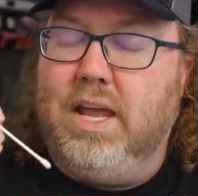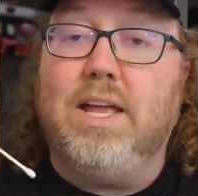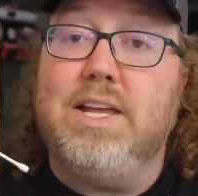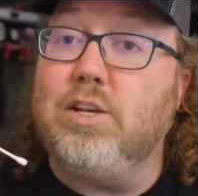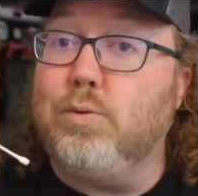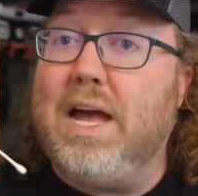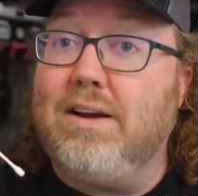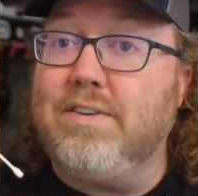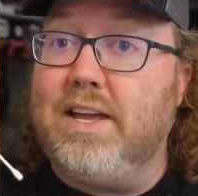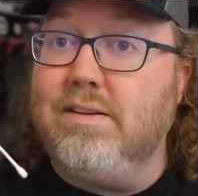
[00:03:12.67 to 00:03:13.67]
And yes, we
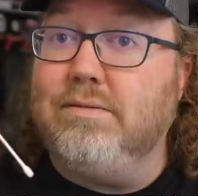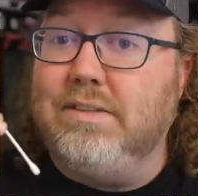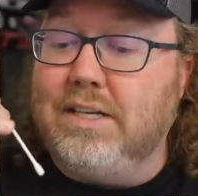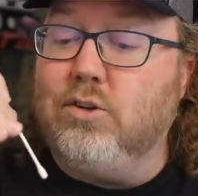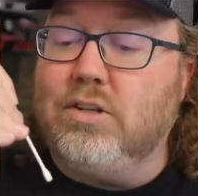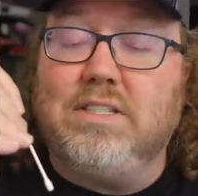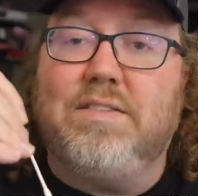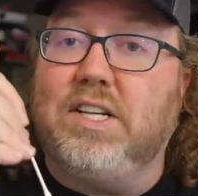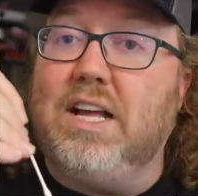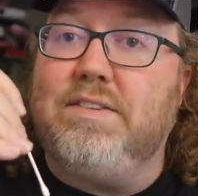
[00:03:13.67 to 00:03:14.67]
have a literal
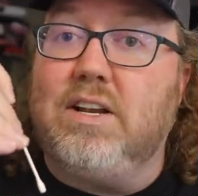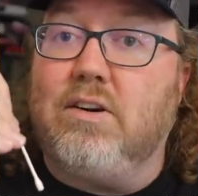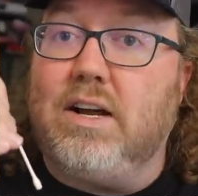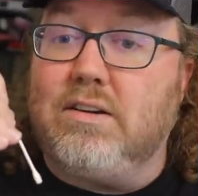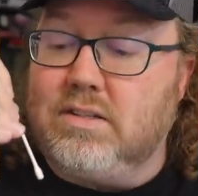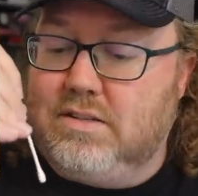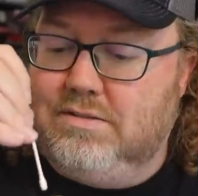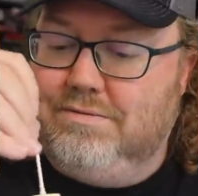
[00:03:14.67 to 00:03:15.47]
7-Eleven in our house.